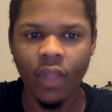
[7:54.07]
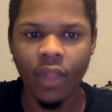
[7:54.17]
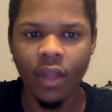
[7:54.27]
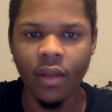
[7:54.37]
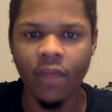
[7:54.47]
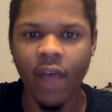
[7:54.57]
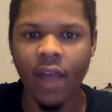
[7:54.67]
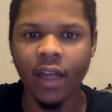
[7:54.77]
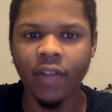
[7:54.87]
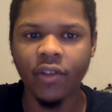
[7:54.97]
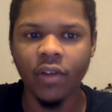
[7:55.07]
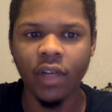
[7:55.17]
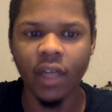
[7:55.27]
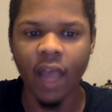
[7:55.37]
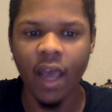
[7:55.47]
the fact that you
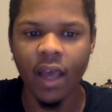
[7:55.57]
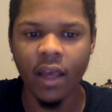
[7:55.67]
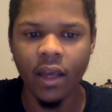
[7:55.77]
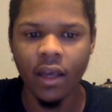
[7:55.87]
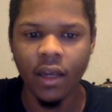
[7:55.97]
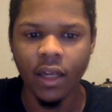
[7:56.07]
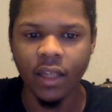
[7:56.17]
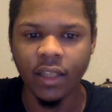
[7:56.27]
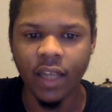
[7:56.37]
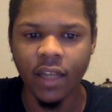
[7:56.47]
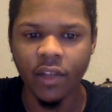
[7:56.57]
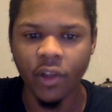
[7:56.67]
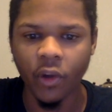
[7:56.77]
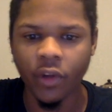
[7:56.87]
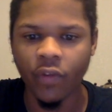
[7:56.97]
look at, he's getting
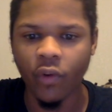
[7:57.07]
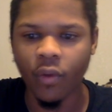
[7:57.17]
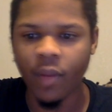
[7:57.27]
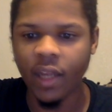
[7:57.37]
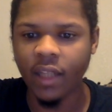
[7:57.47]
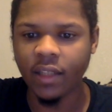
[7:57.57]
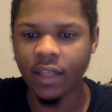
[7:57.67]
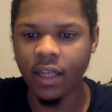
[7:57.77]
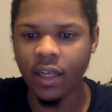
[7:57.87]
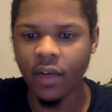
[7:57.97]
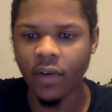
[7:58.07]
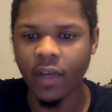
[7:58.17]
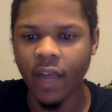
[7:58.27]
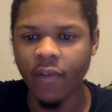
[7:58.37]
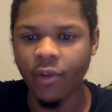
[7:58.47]
34 minutes and he only
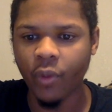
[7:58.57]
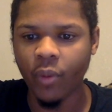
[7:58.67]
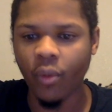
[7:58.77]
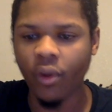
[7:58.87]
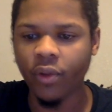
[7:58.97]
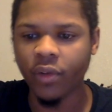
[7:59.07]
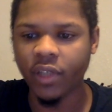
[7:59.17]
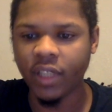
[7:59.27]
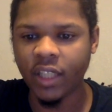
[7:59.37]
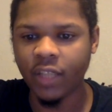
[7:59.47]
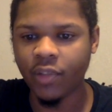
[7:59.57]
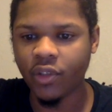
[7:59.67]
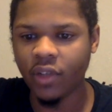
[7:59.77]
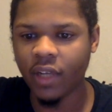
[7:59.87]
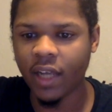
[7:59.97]
gave you 3.3 assists, but you
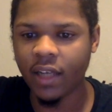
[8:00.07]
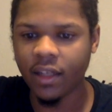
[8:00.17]
look at the